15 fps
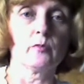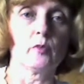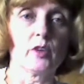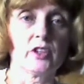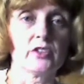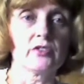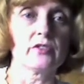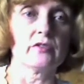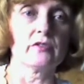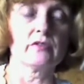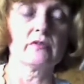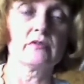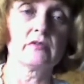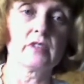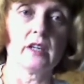I'm going to
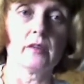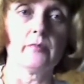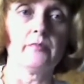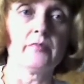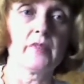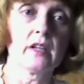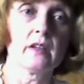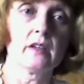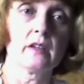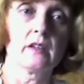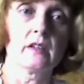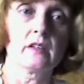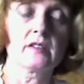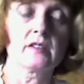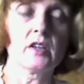
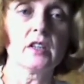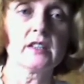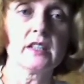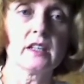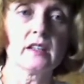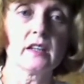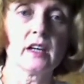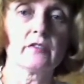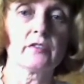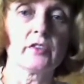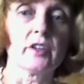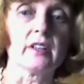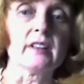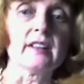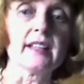saute that for
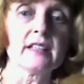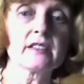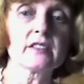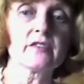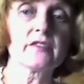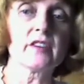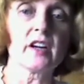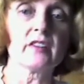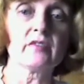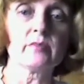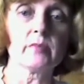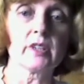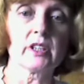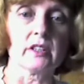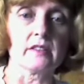at least 5
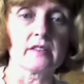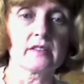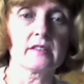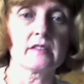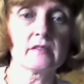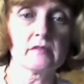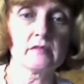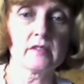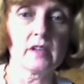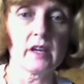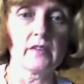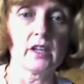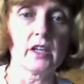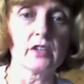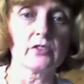minutes.
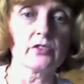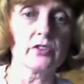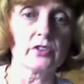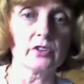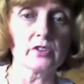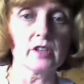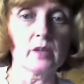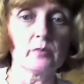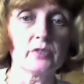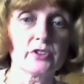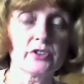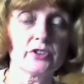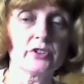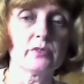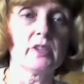And the internal
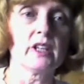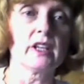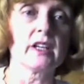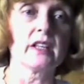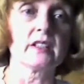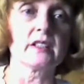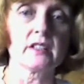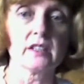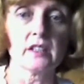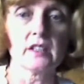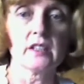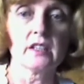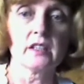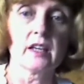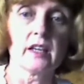temperature should be at
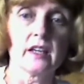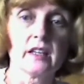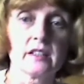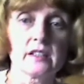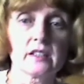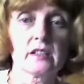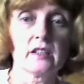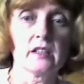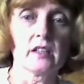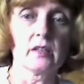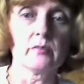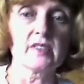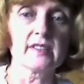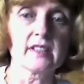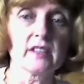
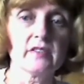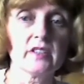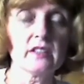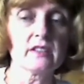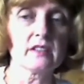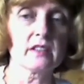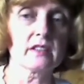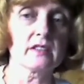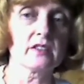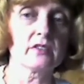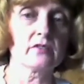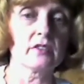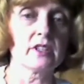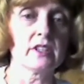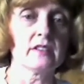76
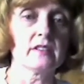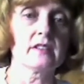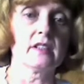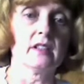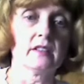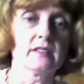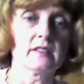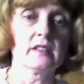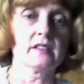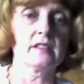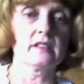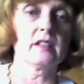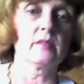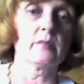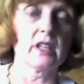degrees Celsius
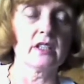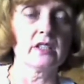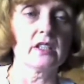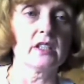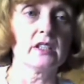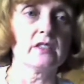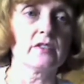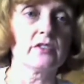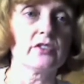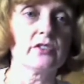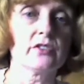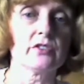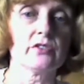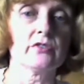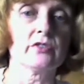and maintained for
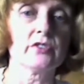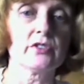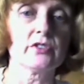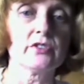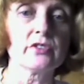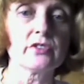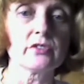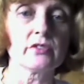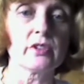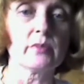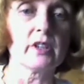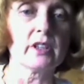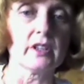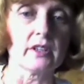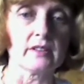2 to 3
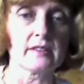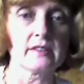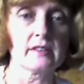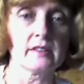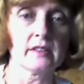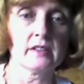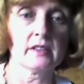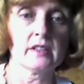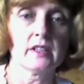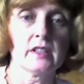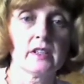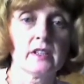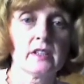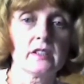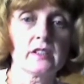minutes.
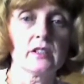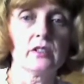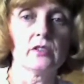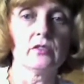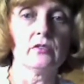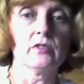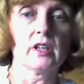So